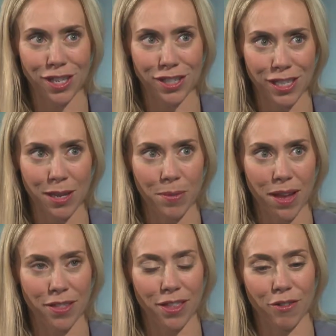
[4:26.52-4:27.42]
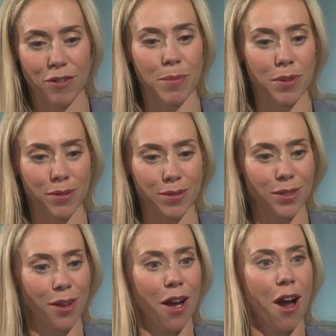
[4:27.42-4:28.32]
does seem like the
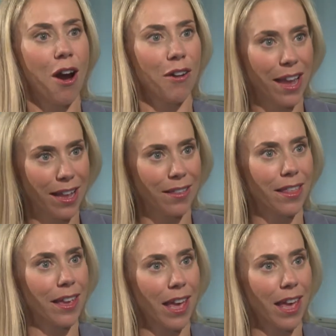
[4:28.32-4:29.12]
criminals are ahead of the